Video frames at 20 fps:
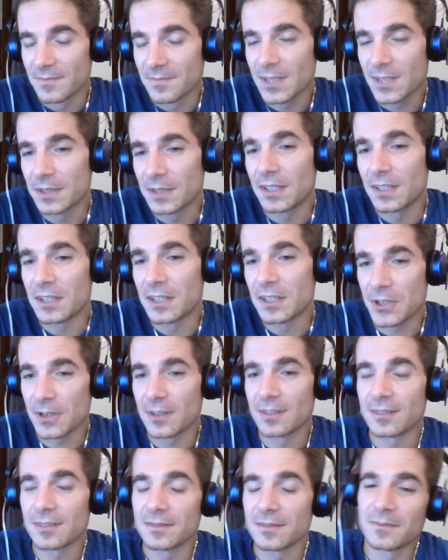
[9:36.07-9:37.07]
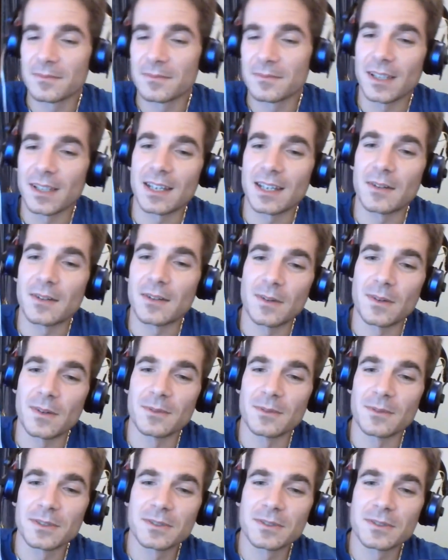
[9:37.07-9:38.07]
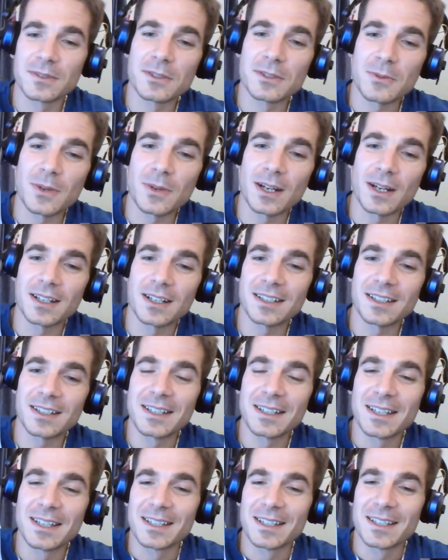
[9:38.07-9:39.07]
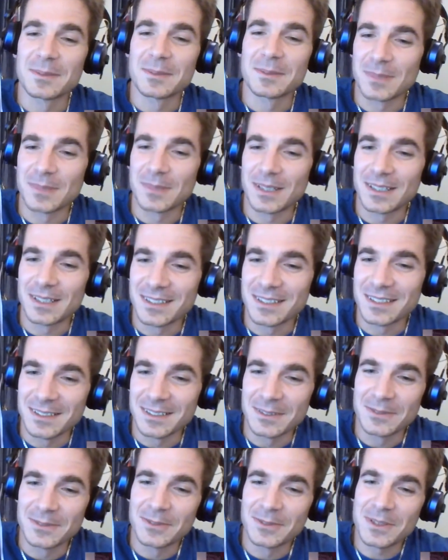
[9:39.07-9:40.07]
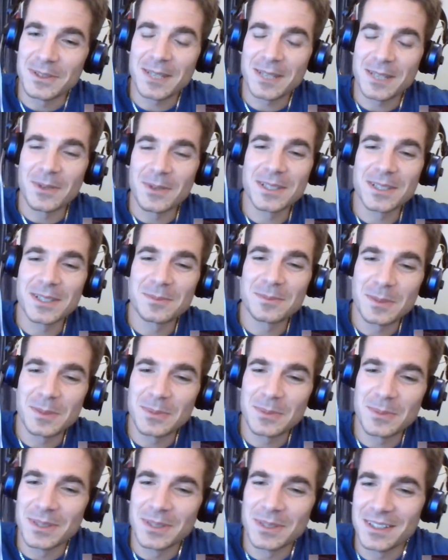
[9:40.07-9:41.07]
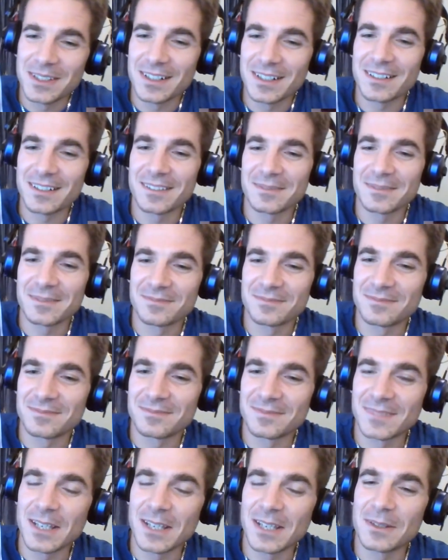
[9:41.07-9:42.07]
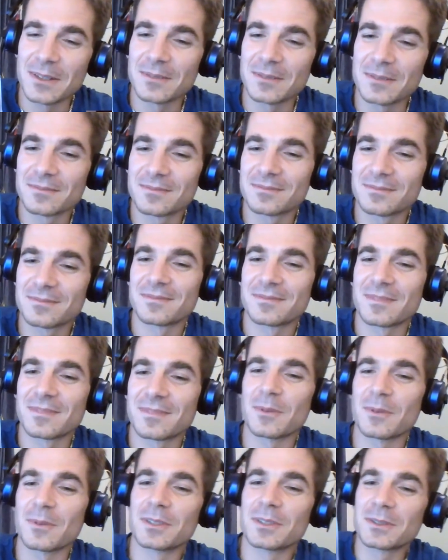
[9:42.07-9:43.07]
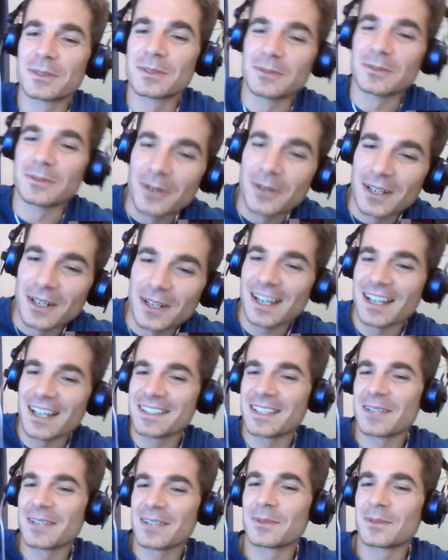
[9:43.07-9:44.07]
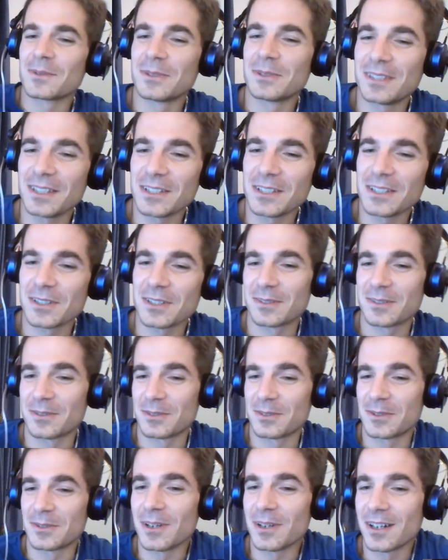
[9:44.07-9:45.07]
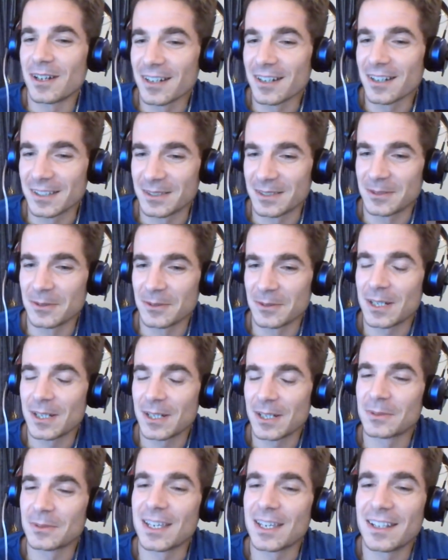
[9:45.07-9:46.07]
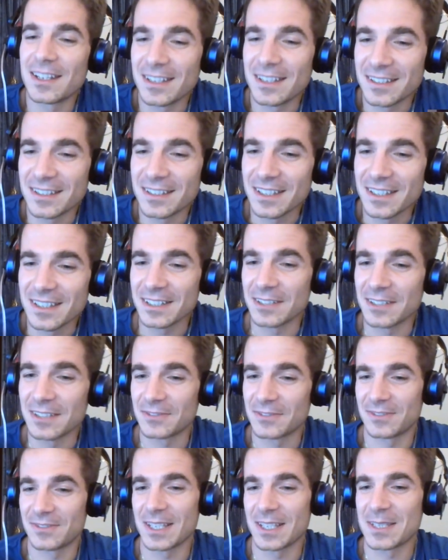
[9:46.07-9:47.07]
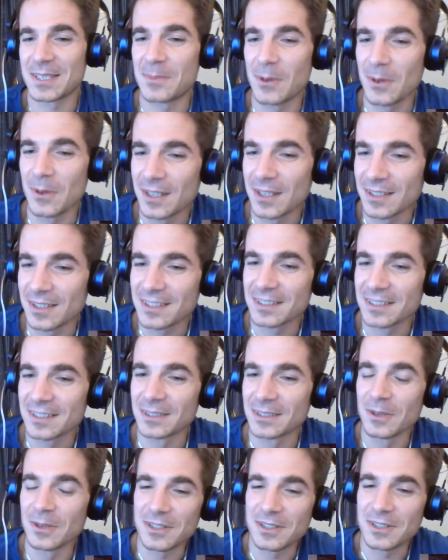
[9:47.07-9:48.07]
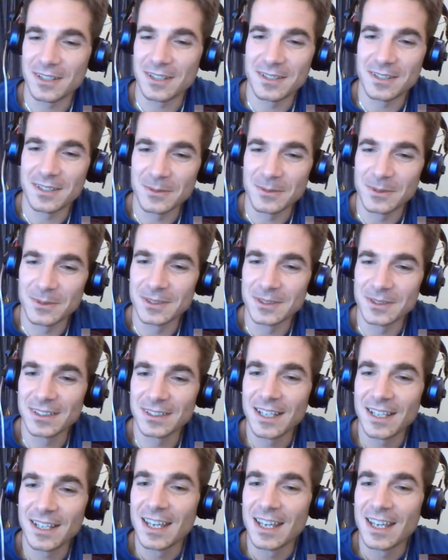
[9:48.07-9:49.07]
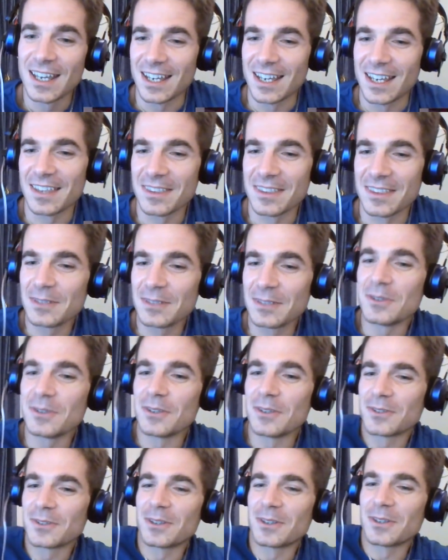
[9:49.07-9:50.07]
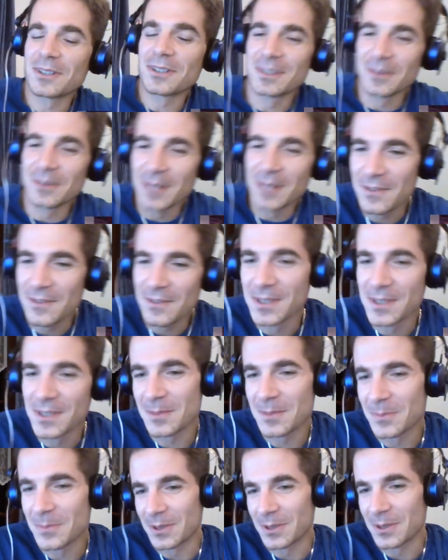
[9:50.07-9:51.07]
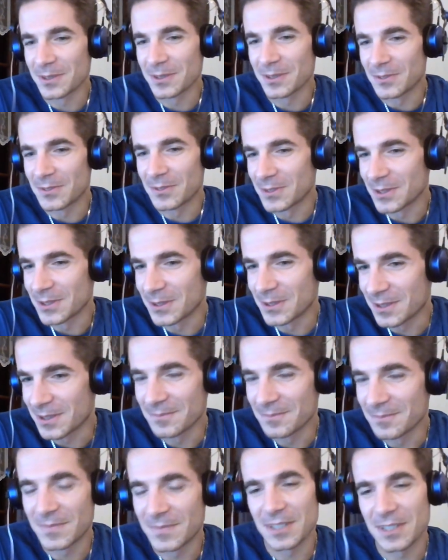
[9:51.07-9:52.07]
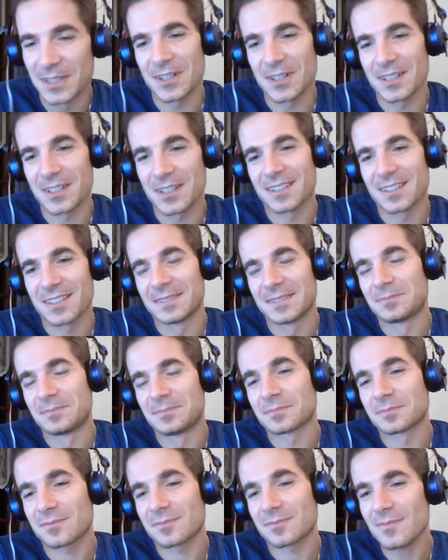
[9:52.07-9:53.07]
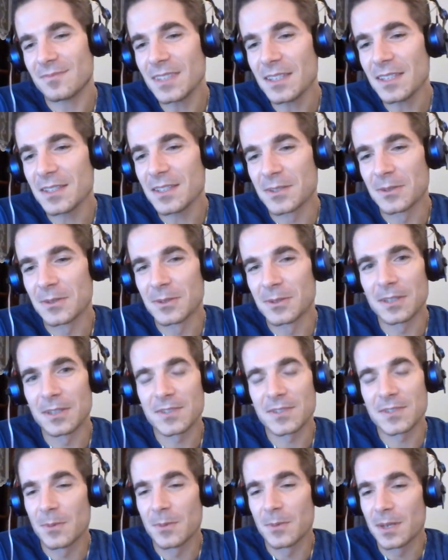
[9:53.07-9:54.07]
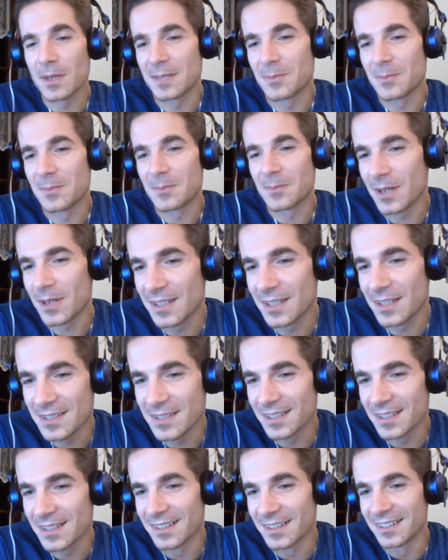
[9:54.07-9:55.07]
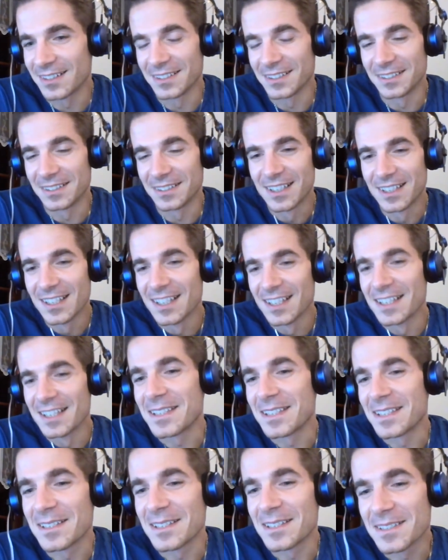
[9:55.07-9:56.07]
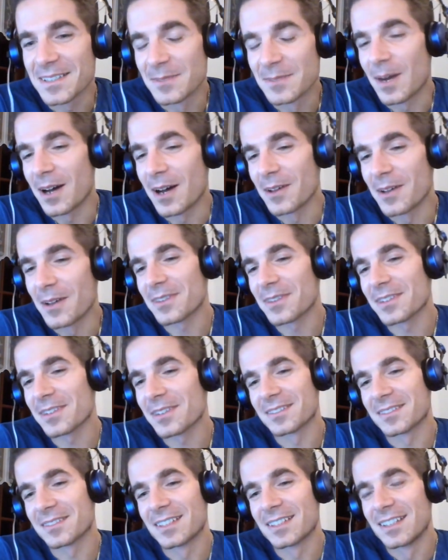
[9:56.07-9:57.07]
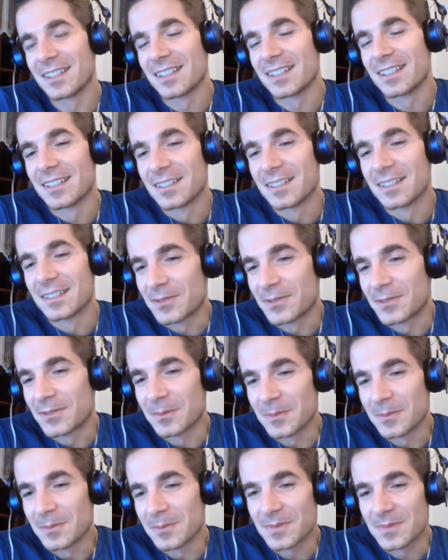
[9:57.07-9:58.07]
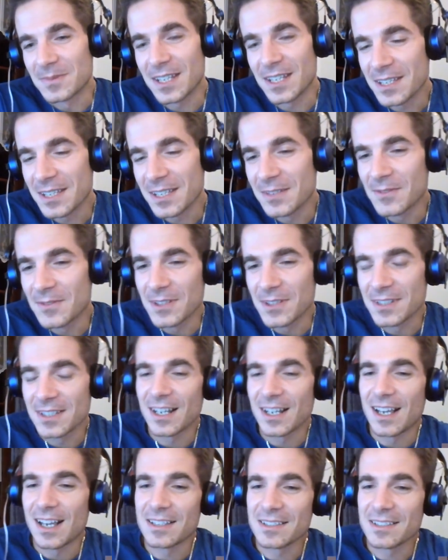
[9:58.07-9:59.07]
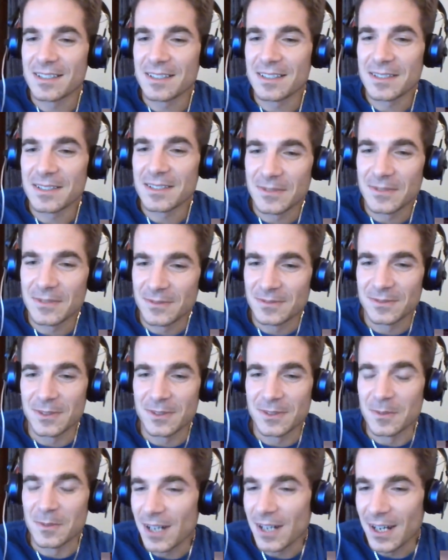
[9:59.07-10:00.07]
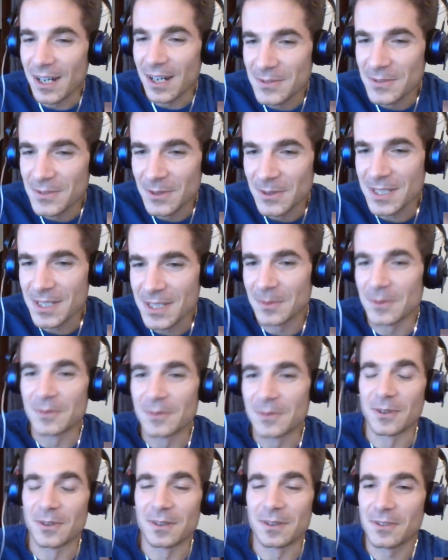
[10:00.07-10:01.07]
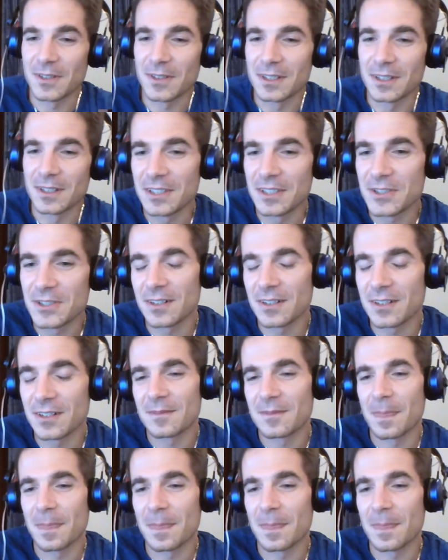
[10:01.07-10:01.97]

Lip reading: quite natural, like everyone wants to try, but for some reason people here, they want to organize, they want to teach too early, you know, without gaining enough experience, knowledge, and so on. And then you, of course, don't have the support of your teachers. So if someone separates 6 months from taking first classes from Carlos, for example, for a different teacher,